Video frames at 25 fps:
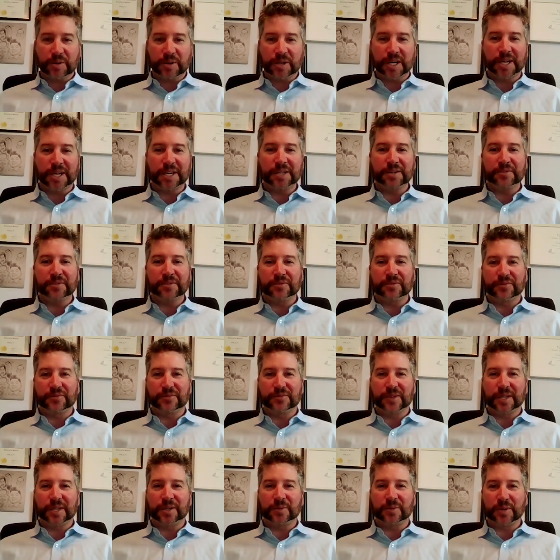they're kind of,
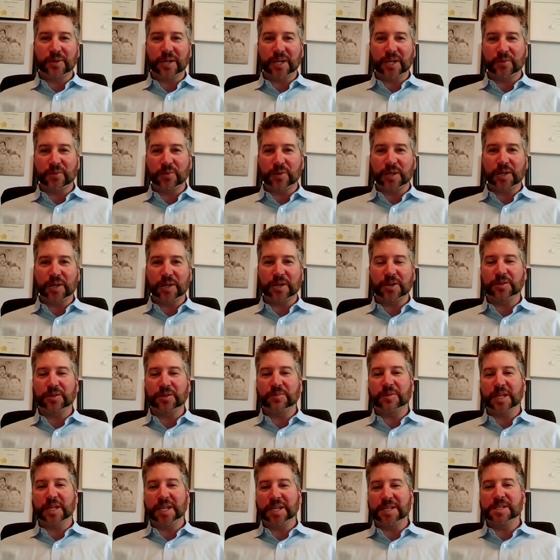I don't, I don't want to call
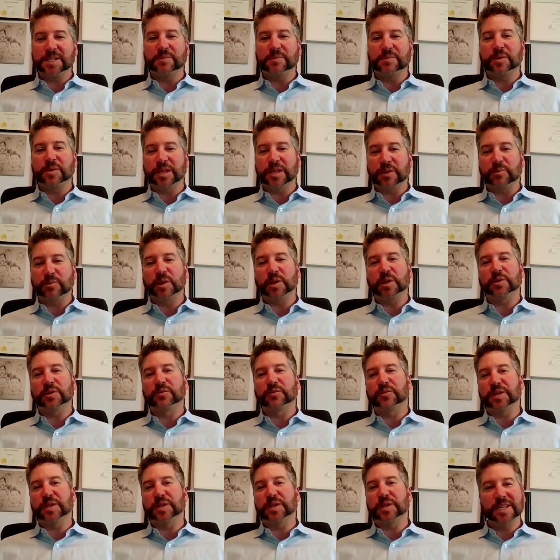them lazy, but they would
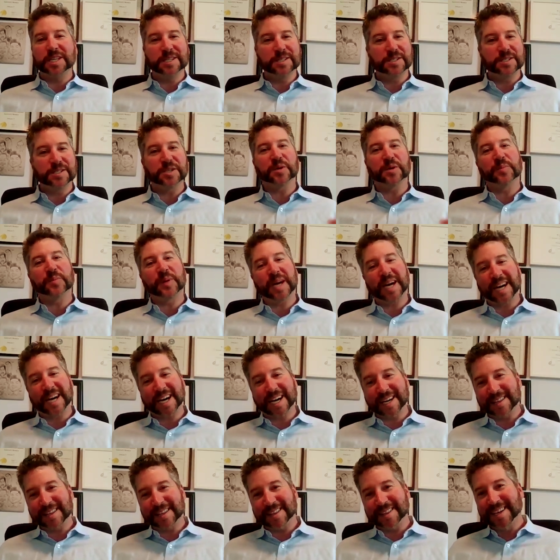look for the easier
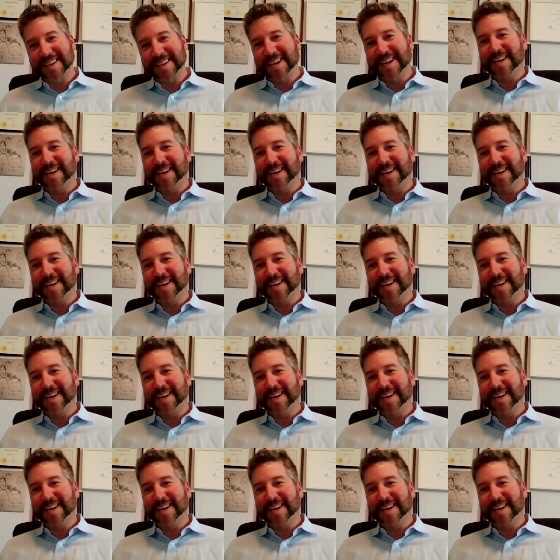path.